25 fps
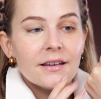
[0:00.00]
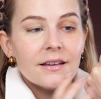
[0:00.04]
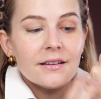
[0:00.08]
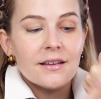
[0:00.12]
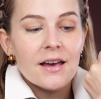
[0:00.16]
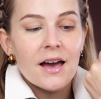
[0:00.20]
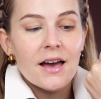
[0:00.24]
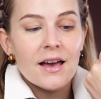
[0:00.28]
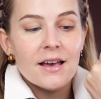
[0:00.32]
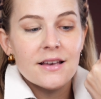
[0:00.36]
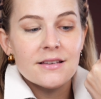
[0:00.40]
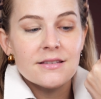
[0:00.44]
It
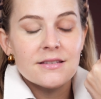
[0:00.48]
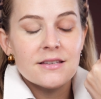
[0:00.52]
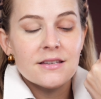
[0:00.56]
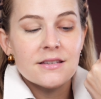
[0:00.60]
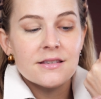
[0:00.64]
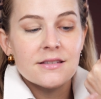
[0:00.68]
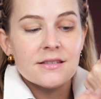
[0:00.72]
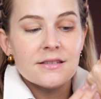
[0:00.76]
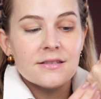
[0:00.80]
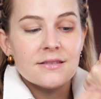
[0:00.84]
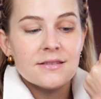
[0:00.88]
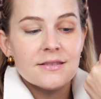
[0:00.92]
has
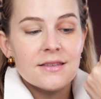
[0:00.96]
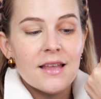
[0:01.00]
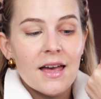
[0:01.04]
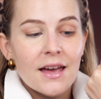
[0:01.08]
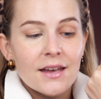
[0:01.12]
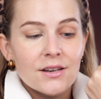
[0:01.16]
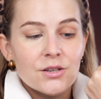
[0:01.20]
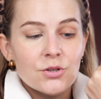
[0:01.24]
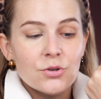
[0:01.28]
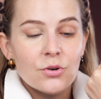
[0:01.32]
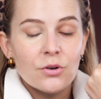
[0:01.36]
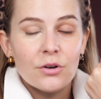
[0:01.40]
this
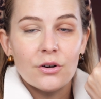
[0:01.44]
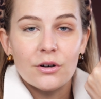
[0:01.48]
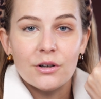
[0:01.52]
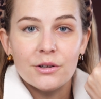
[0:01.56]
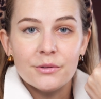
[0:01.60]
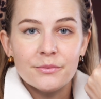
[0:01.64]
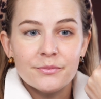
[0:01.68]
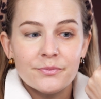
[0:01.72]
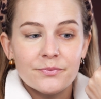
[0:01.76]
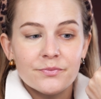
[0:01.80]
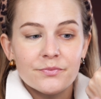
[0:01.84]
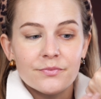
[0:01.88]

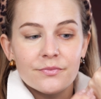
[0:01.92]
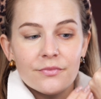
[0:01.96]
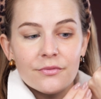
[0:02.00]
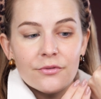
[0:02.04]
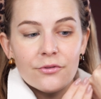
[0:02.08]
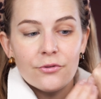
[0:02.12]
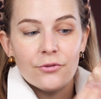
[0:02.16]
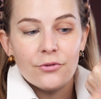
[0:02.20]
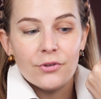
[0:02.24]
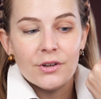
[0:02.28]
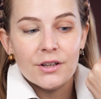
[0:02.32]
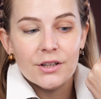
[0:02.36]
natural
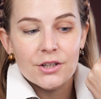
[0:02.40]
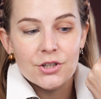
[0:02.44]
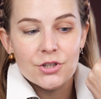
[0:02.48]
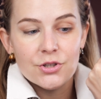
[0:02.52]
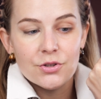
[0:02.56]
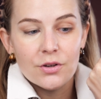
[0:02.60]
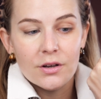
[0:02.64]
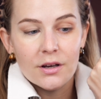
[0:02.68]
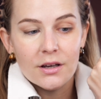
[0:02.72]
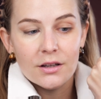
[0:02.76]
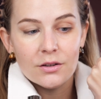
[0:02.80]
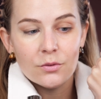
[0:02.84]
finish
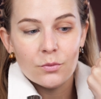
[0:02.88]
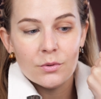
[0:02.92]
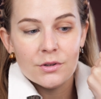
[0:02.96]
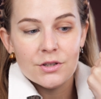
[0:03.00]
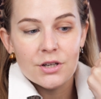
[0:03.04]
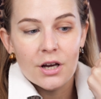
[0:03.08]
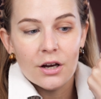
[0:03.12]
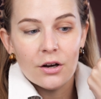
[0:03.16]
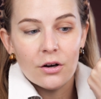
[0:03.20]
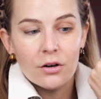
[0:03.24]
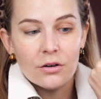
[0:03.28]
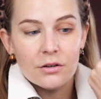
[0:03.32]
to it, which
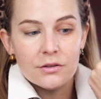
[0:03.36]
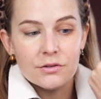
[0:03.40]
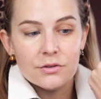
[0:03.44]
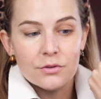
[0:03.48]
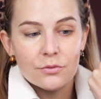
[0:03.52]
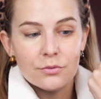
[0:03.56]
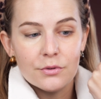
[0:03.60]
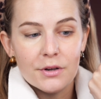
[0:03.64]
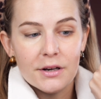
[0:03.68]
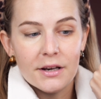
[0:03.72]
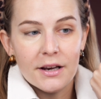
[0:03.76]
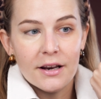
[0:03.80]
I also
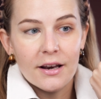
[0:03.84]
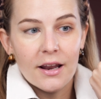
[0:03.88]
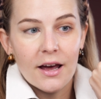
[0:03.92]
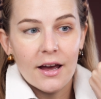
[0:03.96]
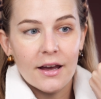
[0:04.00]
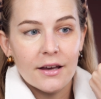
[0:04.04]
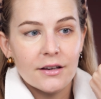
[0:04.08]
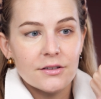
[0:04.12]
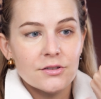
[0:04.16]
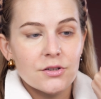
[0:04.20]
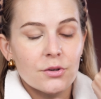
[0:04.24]
really like.